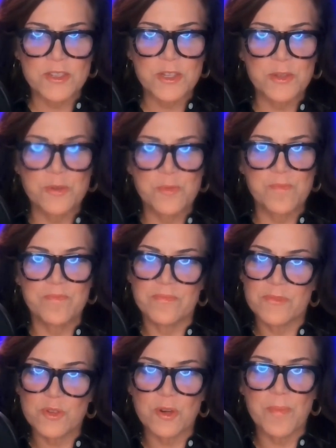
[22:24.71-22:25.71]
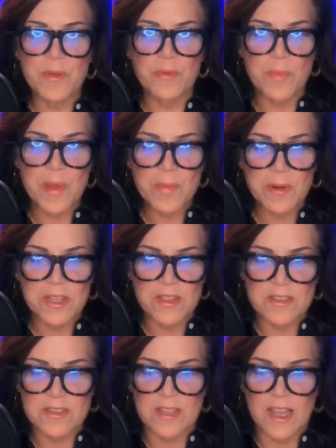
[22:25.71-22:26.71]
to sort of be remembered in
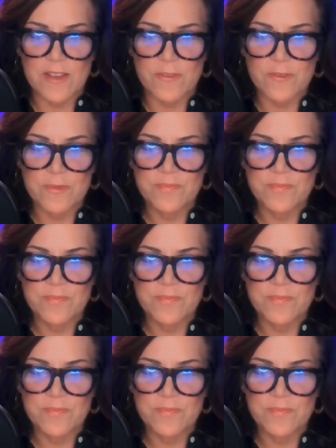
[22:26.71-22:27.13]
this life.